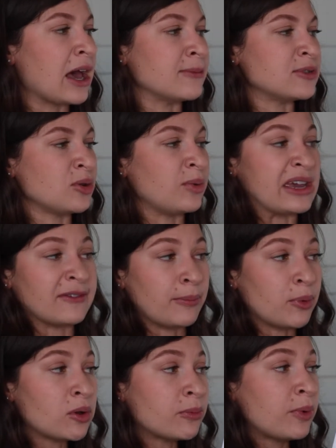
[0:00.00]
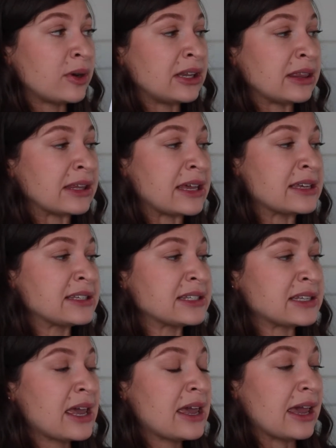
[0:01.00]
So we have a bullet pointed
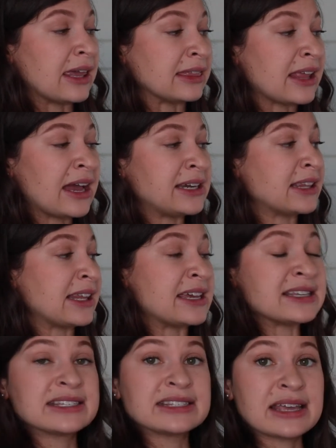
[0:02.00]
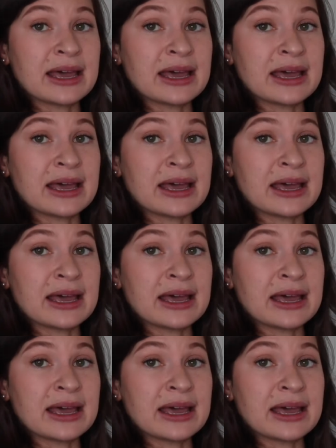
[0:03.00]
list, a lined list,